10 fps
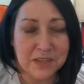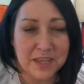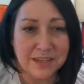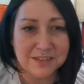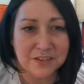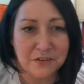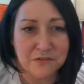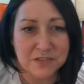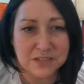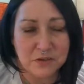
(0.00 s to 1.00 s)
Cades
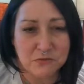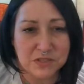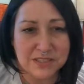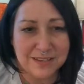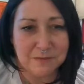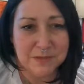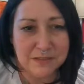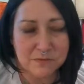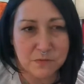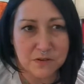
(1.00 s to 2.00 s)
Cove is an old
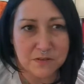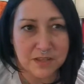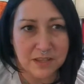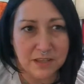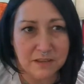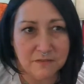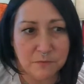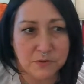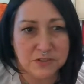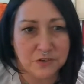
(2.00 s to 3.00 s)
settlement where they have
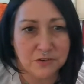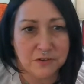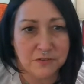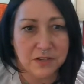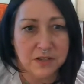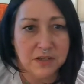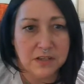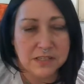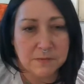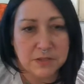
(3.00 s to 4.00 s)
preserved
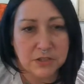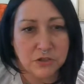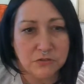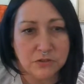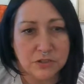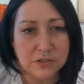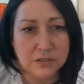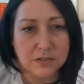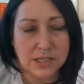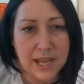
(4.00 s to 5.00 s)
some of the
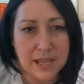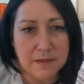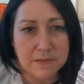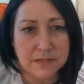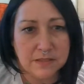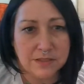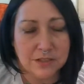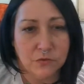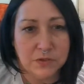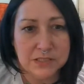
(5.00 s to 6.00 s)
churches, the cabins,
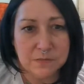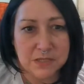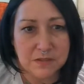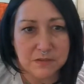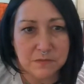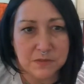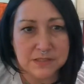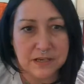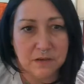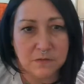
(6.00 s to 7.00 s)
the grist mill that was
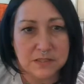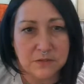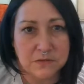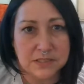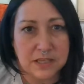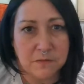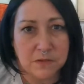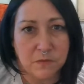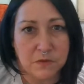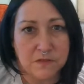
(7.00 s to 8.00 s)
there. It was an old
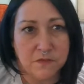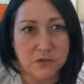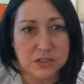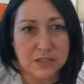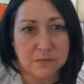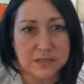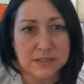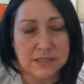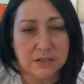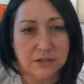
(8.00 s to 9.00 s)
settlement, one of the first settlements
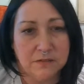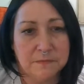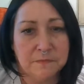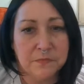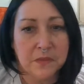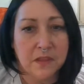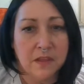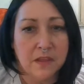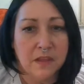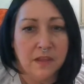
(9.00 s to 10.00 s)
here.
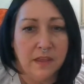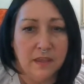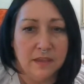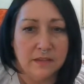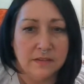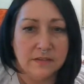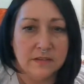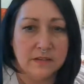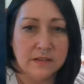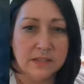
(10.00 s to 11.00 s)
And
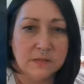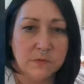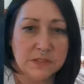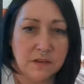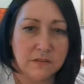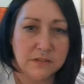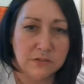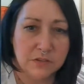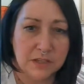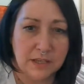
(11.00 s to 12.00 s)
this was
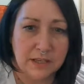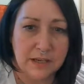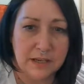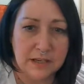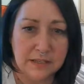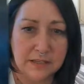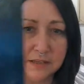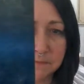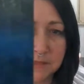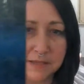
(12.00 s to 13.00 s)
during a hike
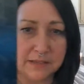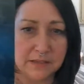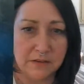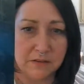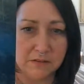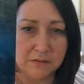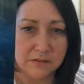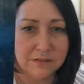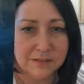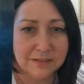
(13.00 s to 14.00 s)
back in the
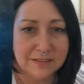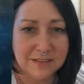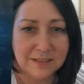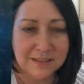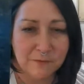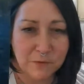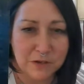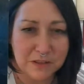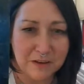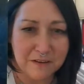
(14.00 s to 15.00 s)
holler, one
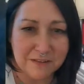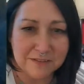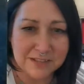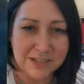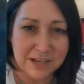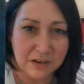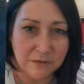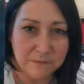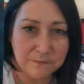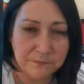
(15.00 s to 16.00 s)
of the hollers there.